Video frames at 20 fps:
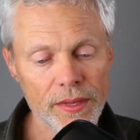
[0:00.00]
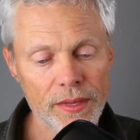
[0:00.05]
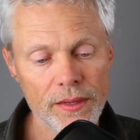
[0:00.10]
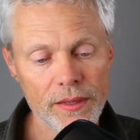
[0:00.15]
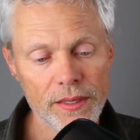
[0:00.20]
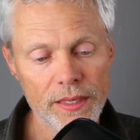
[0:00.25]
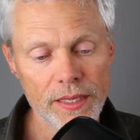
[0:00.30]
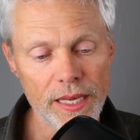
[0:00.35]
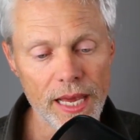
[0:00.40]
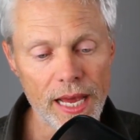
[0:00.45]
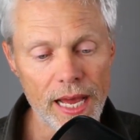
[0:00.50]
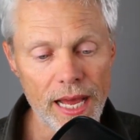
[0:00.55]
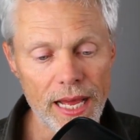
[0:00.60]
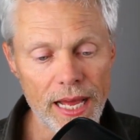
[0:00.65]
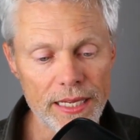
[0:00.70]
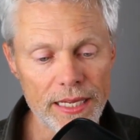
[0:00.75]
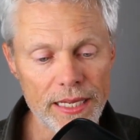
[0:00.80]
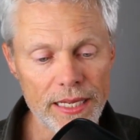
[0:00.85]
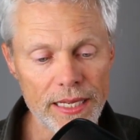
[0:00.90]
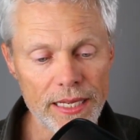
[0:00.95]
he
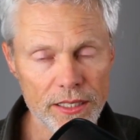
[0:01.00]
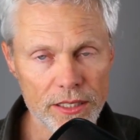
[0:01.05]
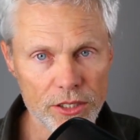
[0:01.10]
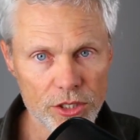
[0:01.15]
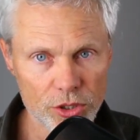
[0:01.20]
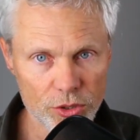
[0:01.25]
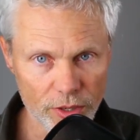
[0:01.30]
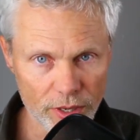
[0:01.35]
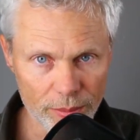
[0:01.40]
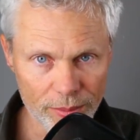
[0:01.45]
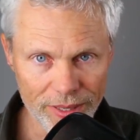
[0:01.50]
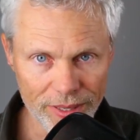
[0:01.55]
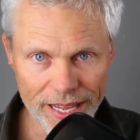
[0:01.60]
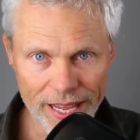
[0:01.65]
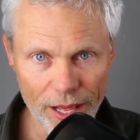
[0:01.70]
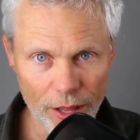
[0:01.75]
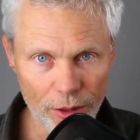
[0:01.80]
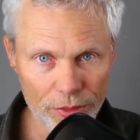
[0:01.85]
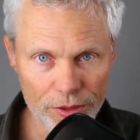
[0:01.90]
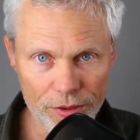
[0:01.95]
has extremely
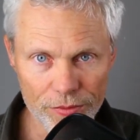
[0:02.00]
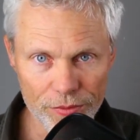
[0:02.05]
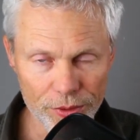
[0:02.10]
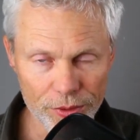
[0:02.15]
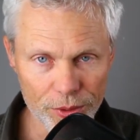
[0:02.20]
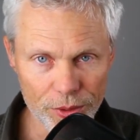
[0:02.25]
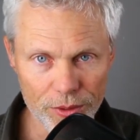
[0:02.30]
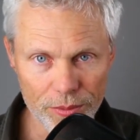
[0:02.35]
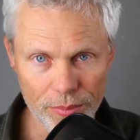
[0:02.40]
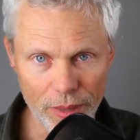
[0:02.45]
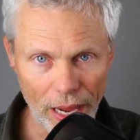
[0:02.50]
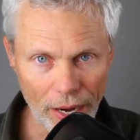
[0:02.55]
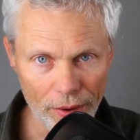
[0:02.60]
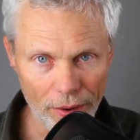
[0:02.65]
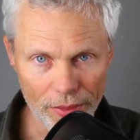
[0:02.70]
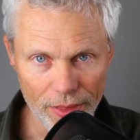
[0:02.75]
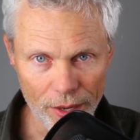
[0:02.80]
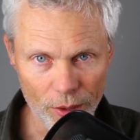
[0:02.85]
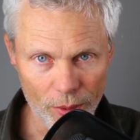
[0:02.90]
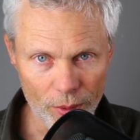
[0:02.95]
healthy food better
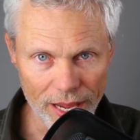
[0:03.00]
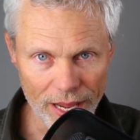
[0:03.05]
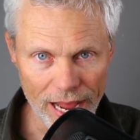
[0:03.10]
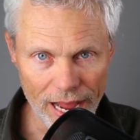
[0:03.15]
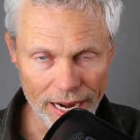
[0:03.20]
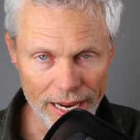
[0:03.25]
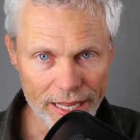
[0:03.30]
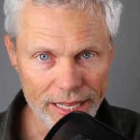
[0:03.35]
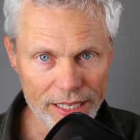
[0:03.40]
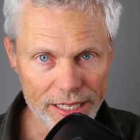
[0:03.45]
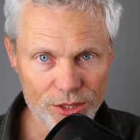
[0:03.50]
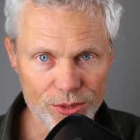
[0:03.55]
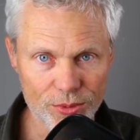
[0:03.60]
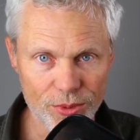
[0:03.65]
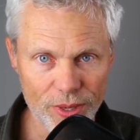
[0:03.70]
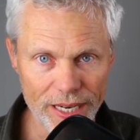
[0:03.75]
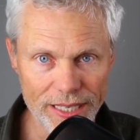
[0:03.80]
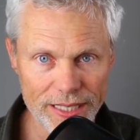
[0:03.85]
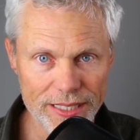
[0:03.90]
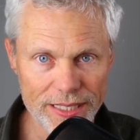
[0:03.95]
than organic he's
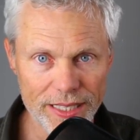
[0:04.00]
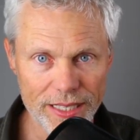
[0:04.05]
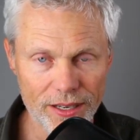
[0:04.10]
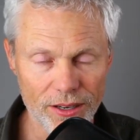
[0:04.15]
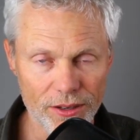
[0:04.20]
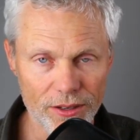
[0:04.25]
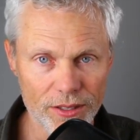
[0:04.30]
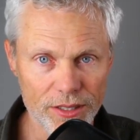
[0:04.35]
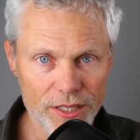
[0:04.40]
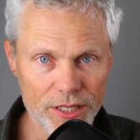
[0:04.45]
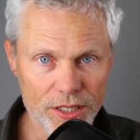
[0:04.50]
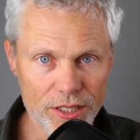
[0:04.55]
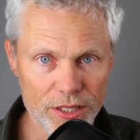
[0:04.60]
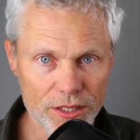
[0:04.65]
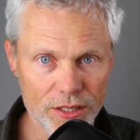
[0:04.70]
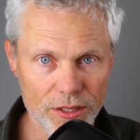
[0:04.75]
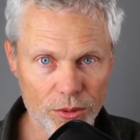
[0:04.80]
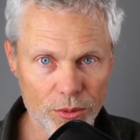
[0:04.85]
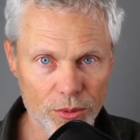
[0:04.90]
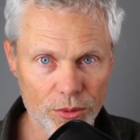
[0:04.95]
raising all his
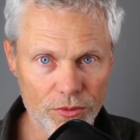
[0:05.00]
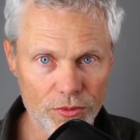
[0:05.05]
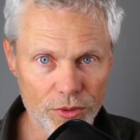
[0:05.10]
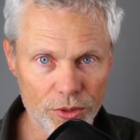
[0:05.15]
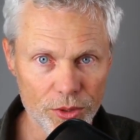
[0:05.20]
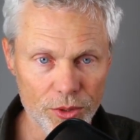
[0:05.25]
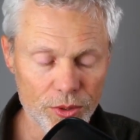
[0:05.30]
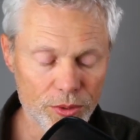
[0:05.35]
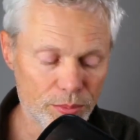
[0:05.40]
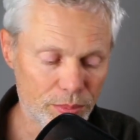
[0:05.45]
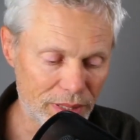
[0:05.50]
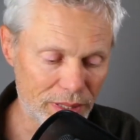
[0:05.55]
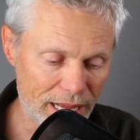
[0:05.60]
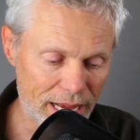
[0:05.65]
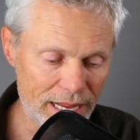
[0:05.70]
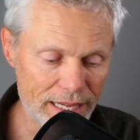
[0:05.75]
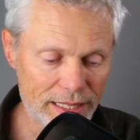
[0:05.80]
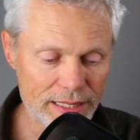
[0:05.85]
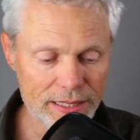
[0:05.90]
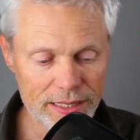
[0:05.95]
own food
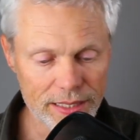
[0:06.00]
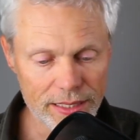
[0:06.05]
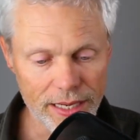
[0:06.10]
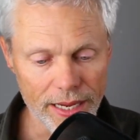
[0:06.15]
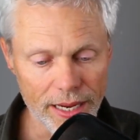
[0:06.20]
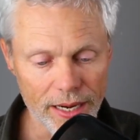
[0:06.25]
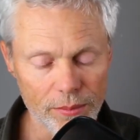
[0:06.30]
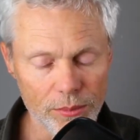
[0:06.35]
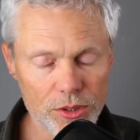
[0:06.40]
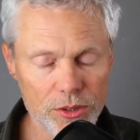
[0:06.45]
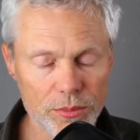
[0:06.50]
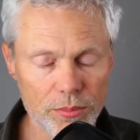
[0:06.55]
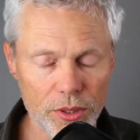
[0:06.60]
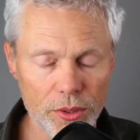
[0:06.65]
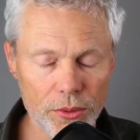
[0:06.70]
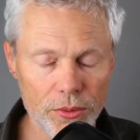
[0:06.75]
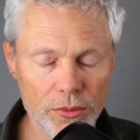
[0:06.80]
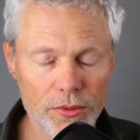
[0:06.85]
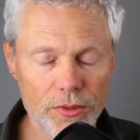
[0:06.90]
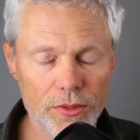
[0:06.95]
plants and animals
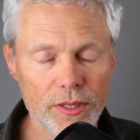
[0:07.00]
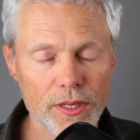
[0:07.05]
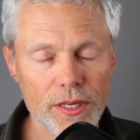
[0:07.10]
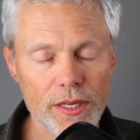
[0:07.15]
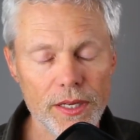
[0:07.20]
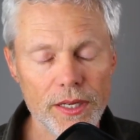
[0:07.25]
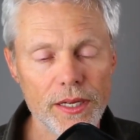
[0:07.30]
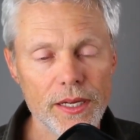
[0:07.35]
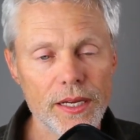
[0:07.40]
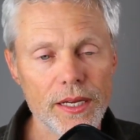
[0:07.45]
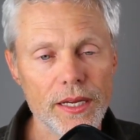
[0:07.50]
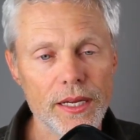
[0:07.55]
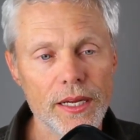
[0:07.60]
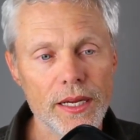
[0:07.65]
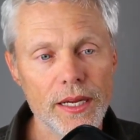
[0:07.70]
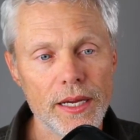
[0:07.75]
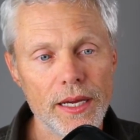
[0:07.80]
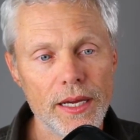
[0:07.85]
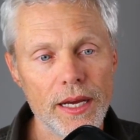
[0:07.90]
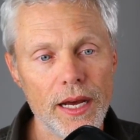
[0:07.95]
both
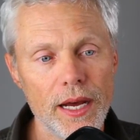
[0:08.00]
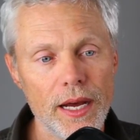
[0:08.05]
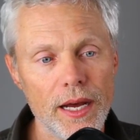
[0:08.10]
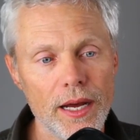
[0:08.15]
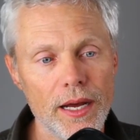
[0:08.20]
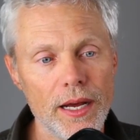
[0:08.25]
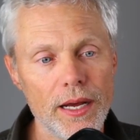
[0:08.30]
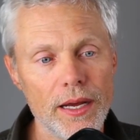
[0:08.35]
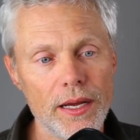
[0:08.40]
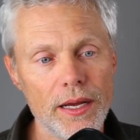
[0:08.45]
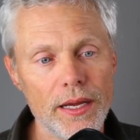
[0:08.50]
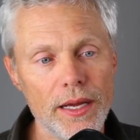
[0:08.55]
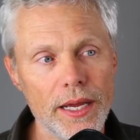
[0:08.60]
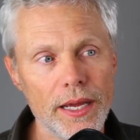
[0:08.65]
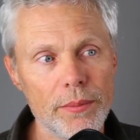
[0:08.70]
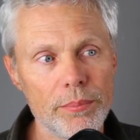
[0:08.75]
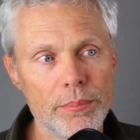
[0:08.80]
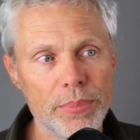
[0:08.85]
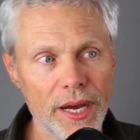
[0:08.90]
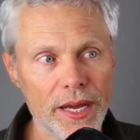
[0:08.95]
uh,
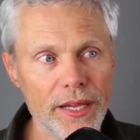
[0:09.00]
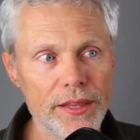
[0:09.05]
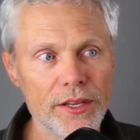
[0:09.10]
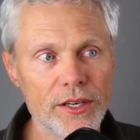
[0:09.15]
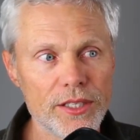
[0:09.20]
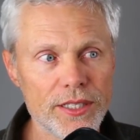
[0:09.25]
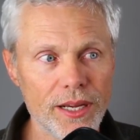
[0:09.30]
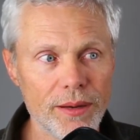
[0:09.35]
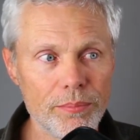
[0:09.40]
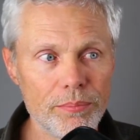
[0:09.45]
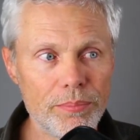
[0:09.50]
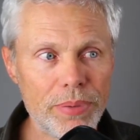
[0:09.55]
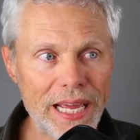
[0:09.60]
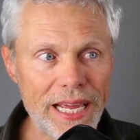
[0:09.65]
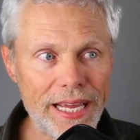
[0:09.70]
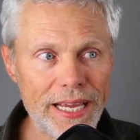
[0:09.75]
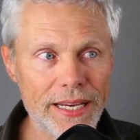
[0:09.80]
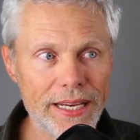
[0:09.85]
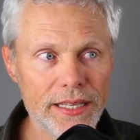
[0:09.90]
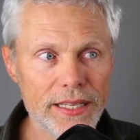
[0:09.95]
but there's some
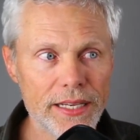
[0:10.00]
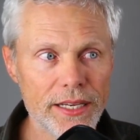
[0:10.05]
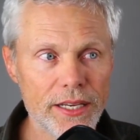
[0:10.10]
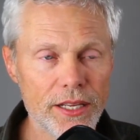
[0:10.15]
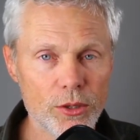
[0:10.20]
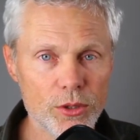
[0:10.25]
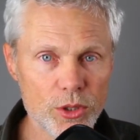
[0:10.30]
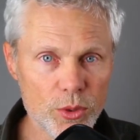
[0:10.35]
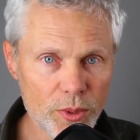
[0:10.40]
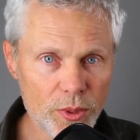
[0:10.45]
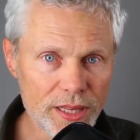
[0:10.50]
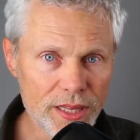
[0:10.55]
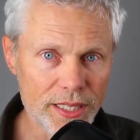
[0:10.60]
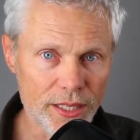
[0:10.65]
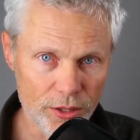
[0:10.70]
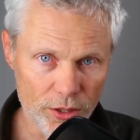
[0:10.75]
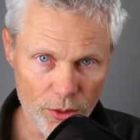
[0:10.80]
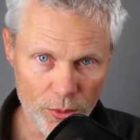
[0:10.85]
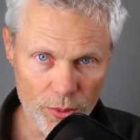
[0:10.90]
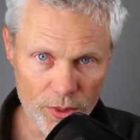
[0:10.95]
pain that goes with
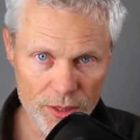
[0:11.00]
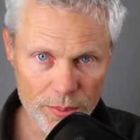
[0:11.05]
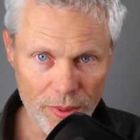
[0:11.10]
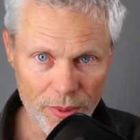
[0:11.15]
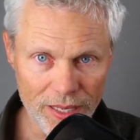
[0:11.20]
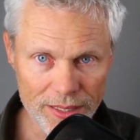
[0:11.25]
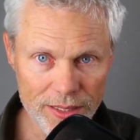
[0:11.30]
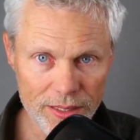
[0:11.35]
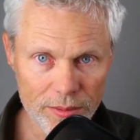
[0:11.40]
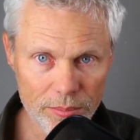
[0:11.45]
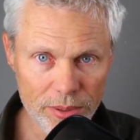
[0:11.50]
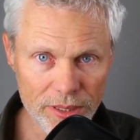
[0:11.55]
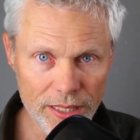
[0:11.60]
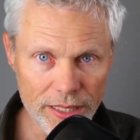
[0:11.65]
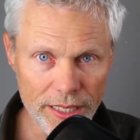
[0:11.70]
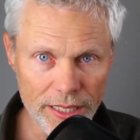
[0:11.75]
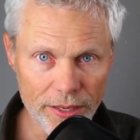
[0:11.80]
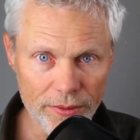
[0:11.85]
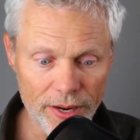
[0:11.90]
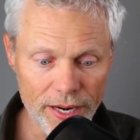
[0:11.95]
it the
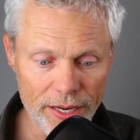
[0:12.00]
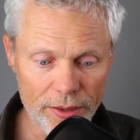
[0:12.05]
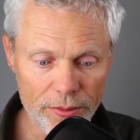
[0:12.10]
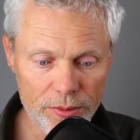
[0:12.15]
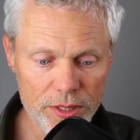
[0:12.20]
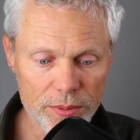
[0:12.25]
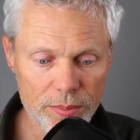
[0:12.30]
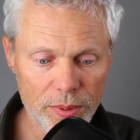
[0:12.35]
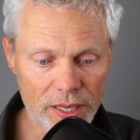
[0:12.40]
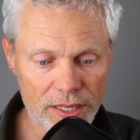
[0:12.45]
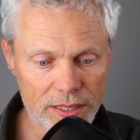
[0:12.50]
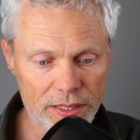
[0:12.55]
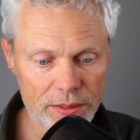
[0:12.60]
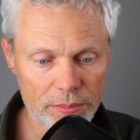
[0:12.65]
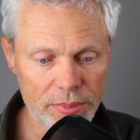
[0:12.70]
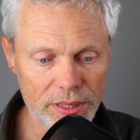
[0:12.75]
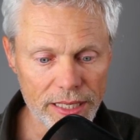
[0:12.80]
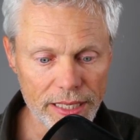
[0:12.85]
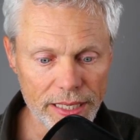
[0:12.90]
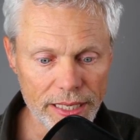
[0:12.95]
responsibility right
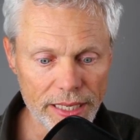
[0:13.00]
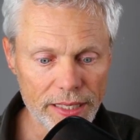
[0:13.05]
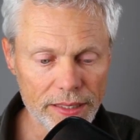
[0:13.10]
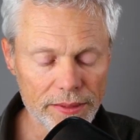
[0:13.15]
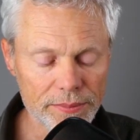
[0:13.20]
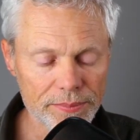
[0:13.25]
responsibility